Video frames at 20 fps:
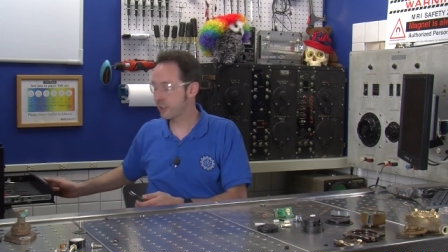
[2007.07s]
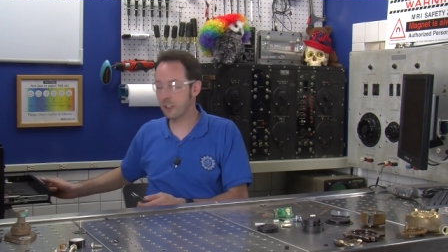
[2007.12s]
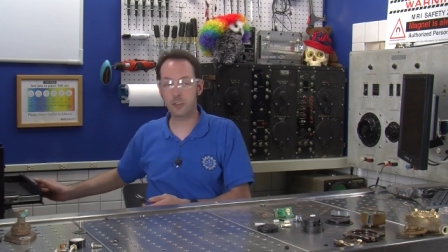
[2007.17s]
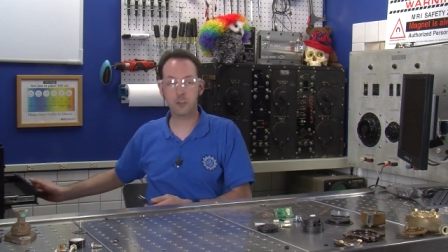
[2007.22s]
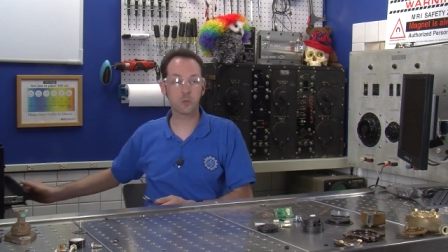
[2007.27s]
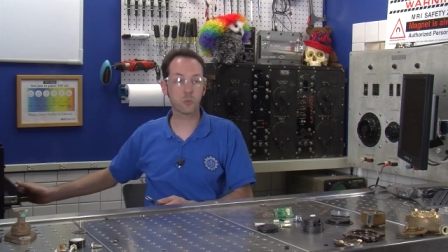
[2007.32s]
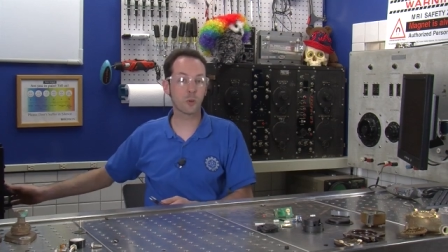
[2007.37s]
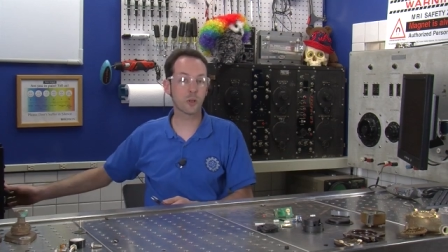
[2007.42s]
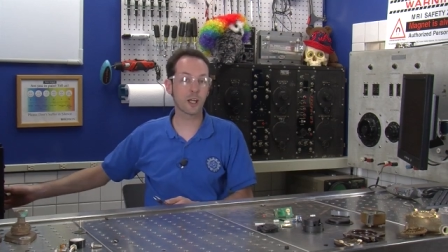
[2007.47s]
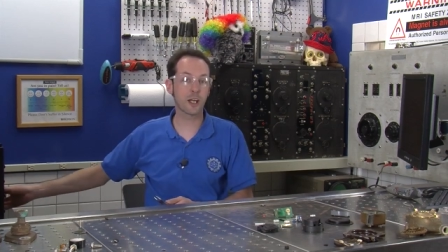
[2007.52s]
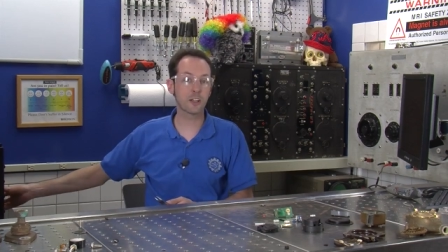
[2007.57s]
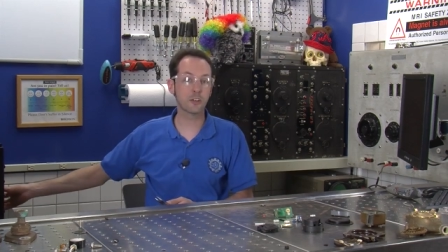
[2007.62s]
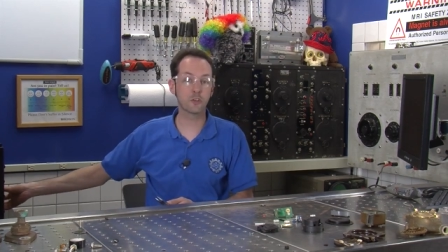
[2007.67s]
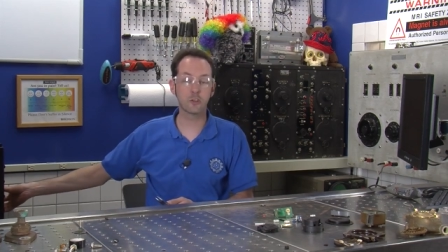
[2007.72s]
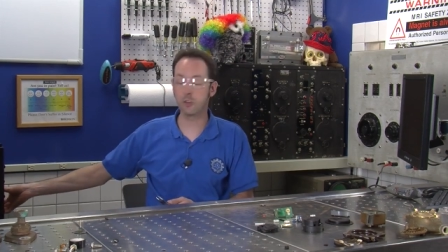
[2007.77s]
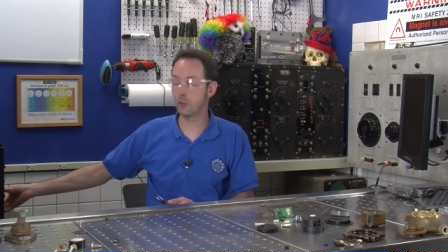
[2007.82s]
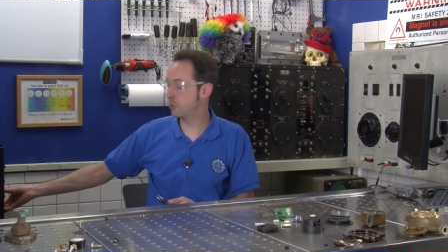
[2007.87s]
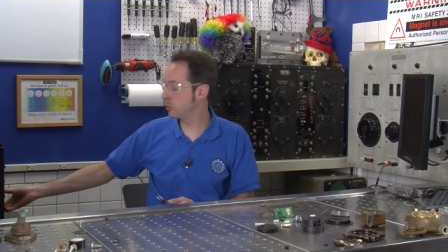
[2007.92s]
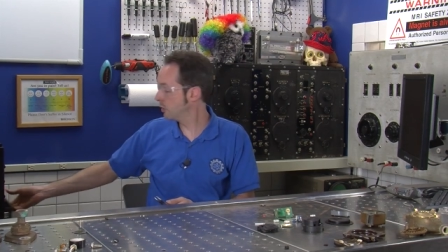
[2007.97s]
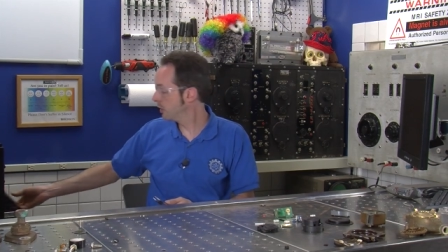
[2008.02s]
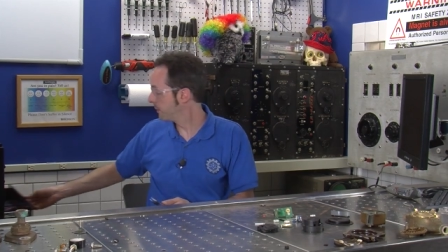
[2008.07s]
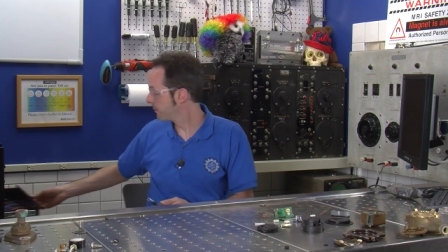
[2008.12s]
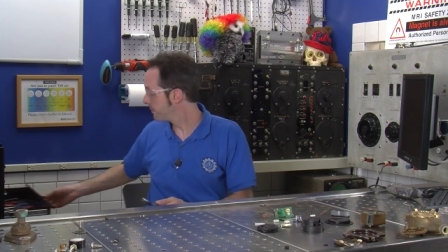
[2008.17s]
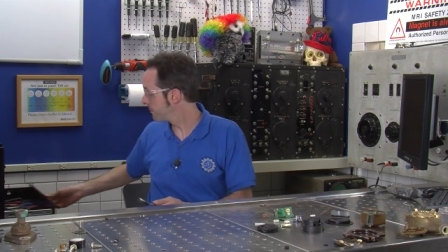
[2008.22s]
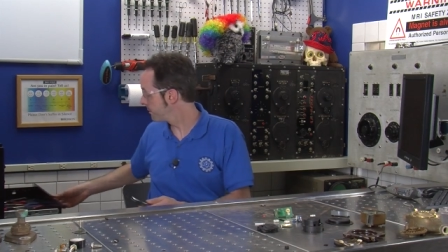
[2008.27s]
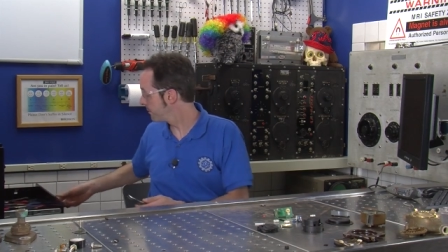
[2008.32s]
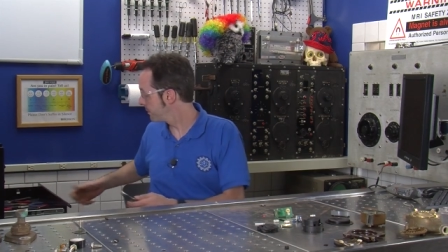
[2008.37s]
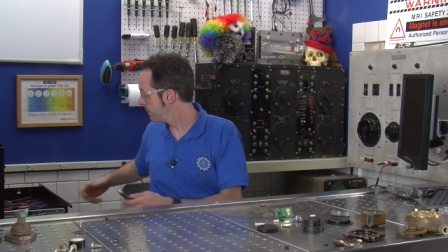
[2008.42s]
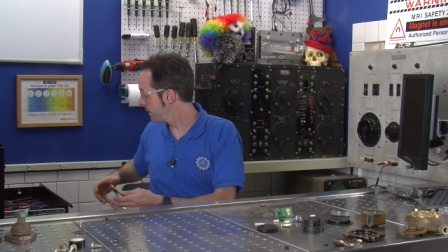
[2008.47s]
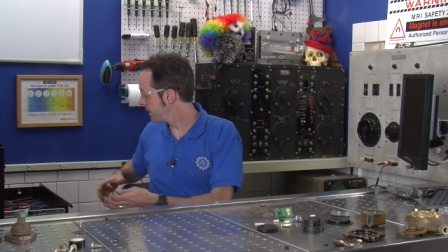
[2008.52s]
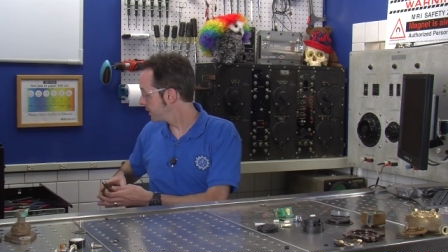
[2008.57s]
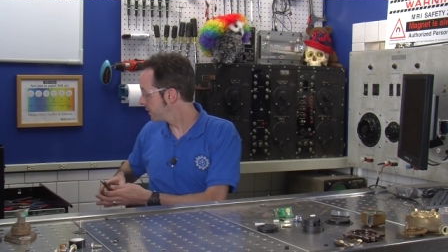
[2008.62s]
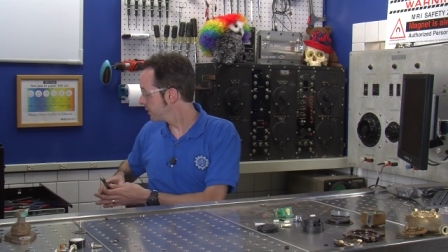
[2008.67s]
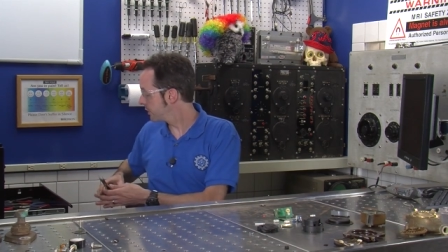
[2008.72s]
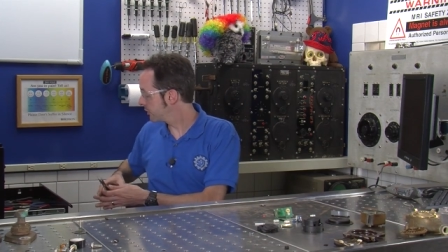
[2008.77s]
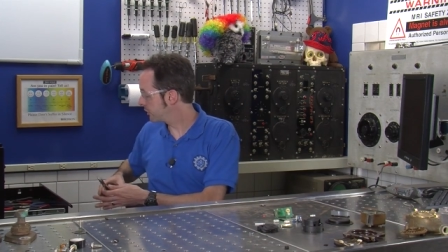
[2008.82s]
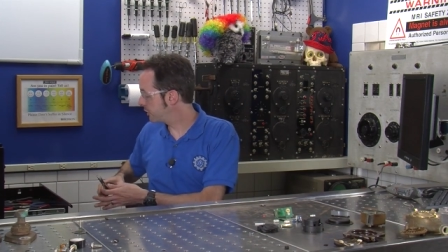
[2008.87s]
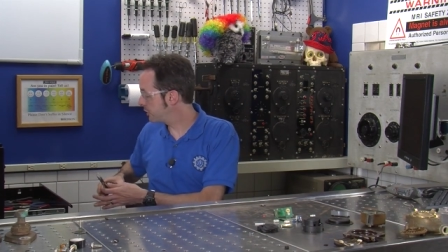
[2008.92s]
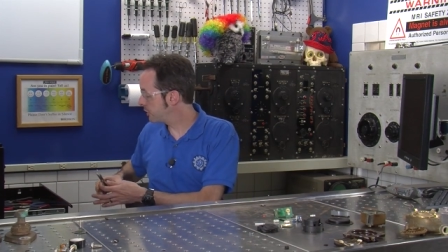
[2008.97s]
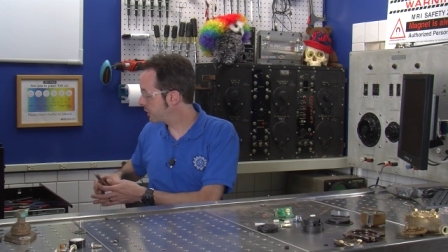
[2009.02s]
that's what I do.
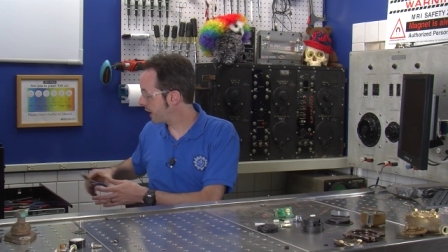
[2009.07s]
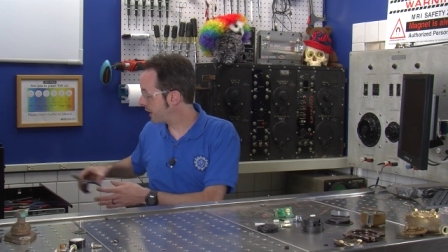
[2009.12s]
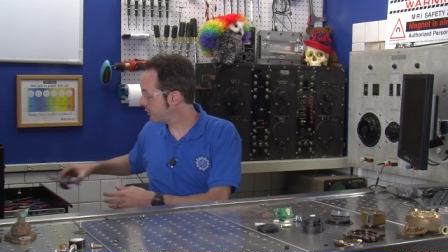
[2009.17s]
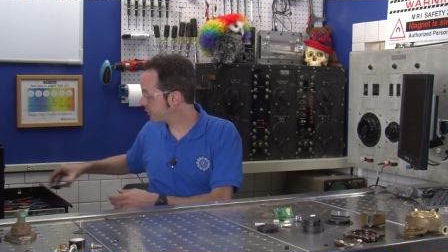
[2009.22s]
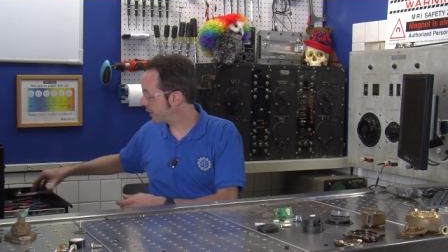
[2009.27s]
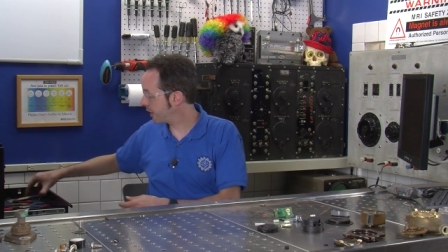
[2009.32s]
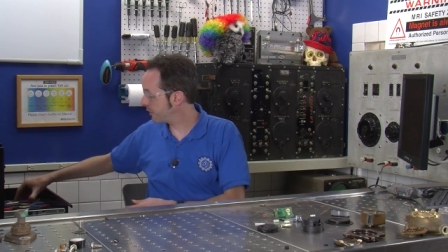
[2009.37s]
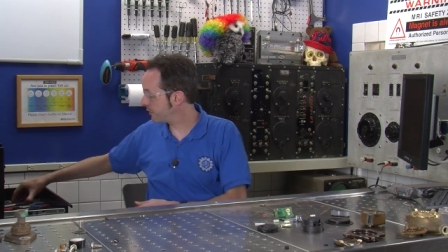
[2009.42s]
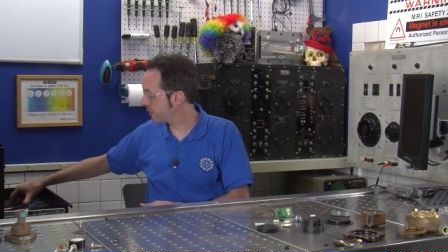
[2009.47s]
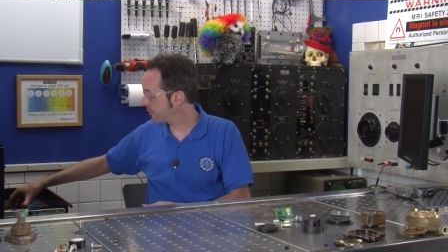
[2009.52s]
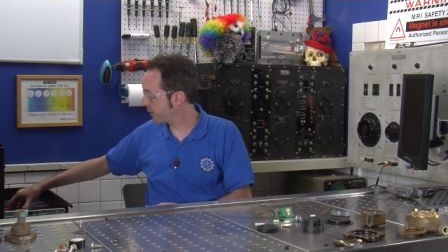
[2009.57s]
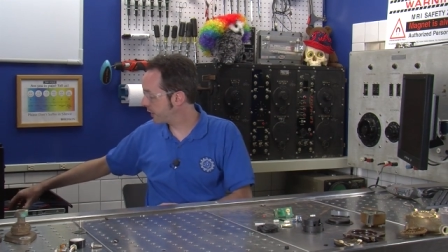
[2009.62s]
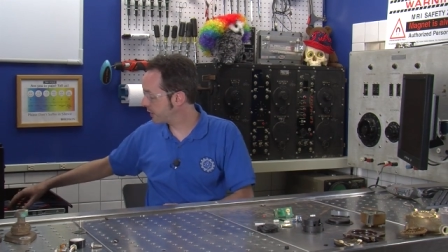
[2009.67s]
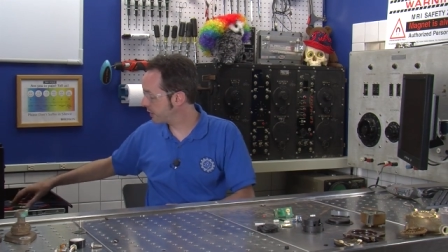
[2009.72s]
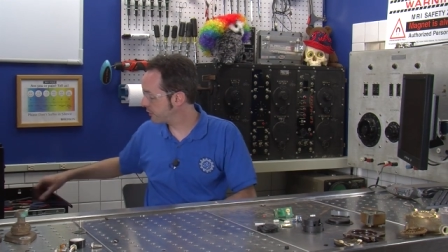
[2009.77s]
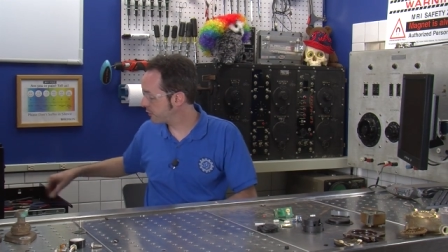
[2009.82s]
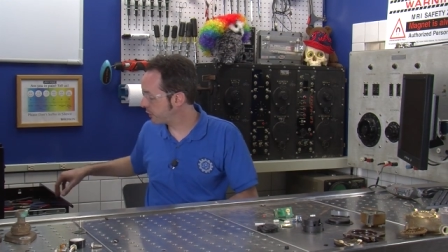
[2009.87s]
So you guys have fun.